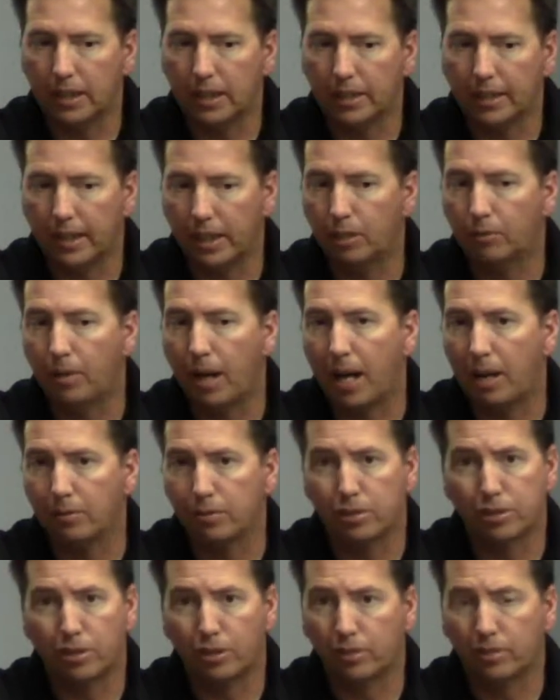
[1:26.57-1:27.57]
get around
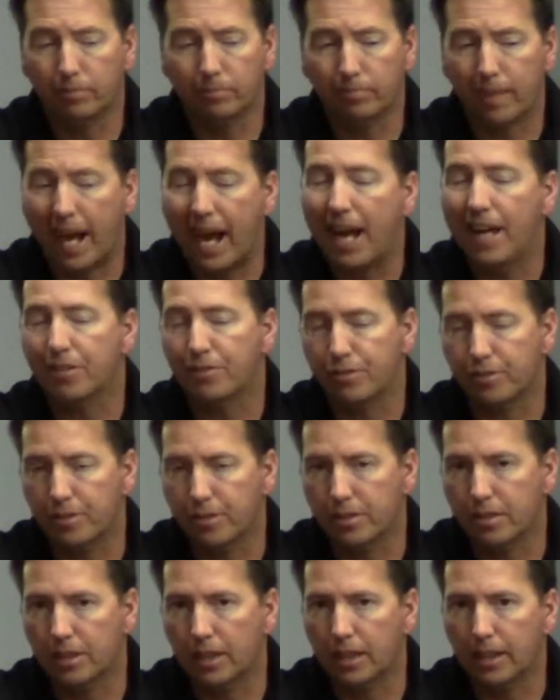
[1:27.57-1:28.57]
certain
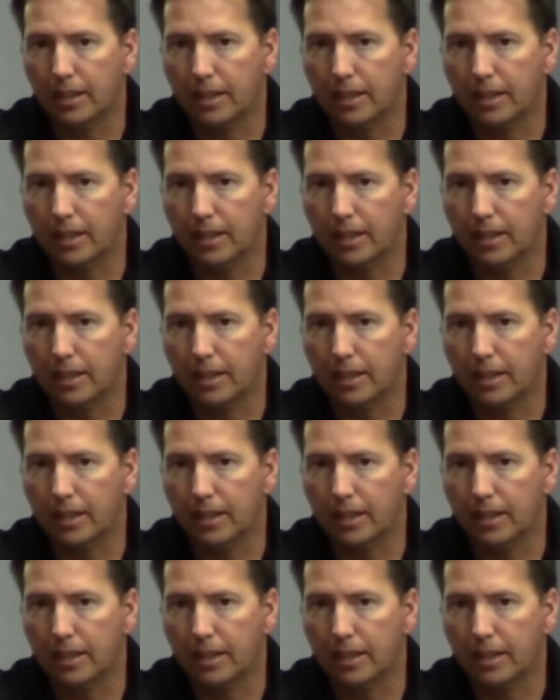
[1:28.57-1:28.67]
hazards?